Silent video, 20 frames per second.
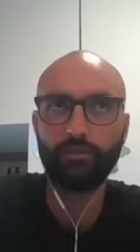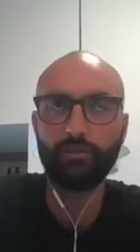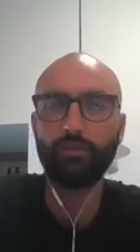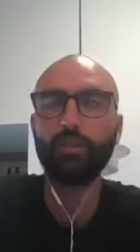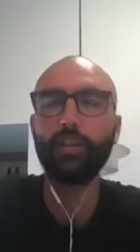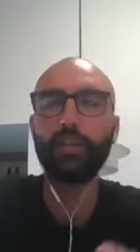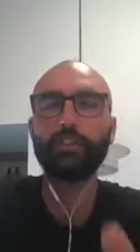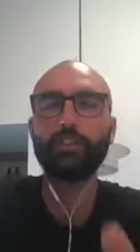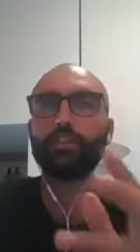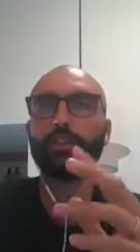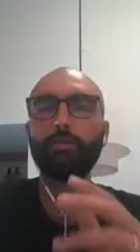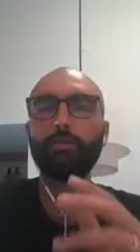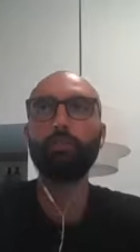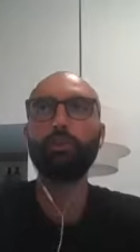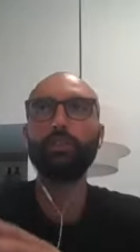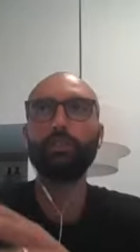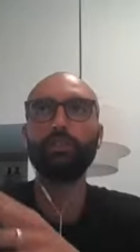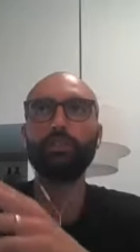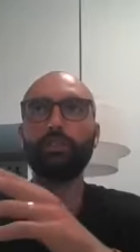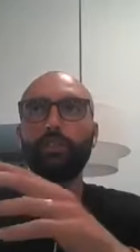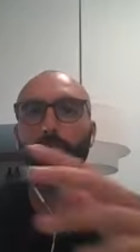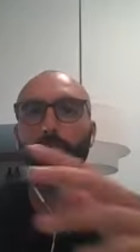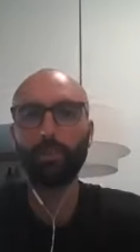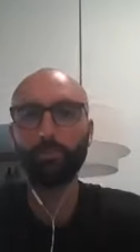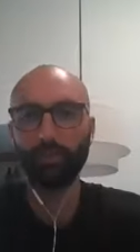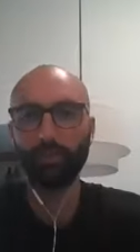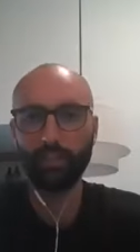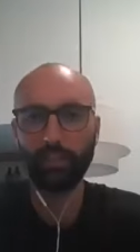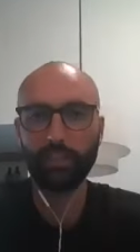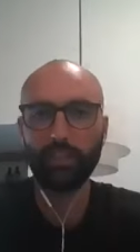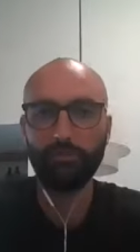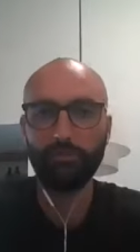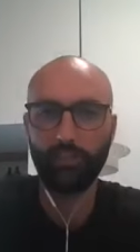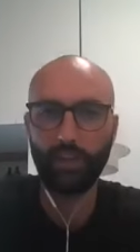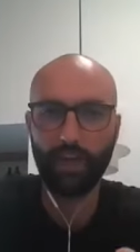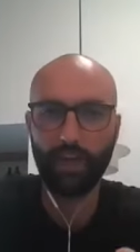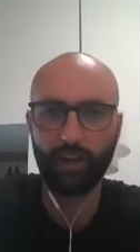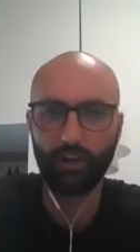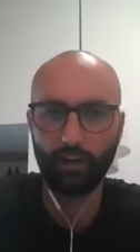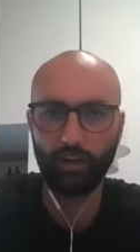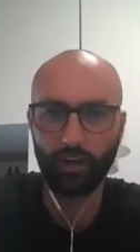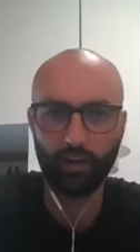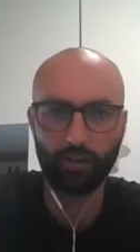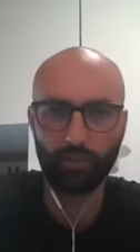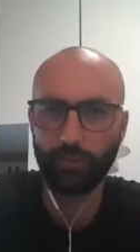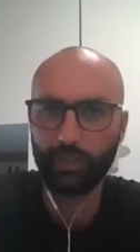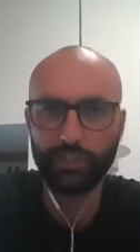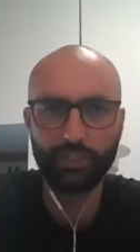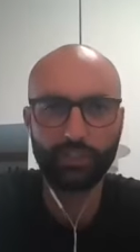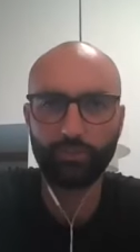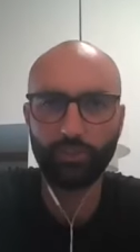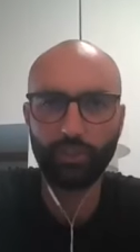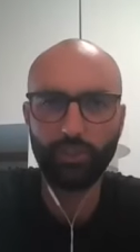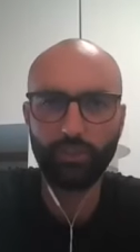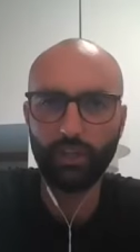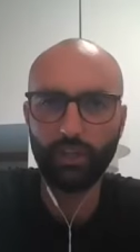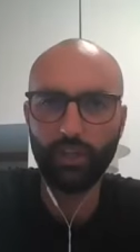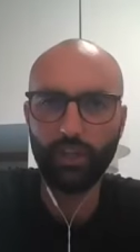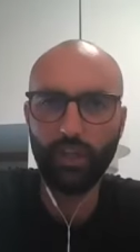there's some reasons that people leave that are reasonable